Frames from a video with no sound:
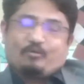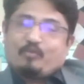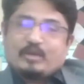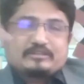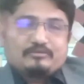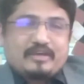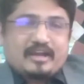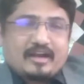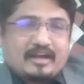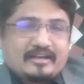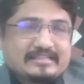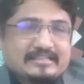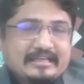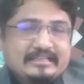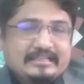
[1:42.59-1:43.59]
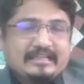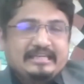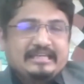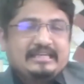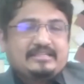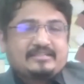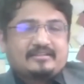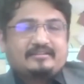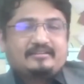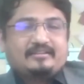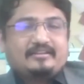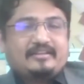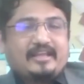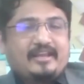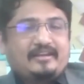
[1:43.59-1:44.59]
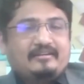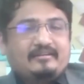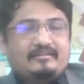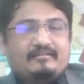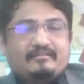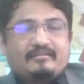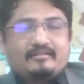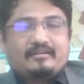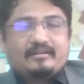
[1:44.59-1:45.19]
Once we are understanding the need, then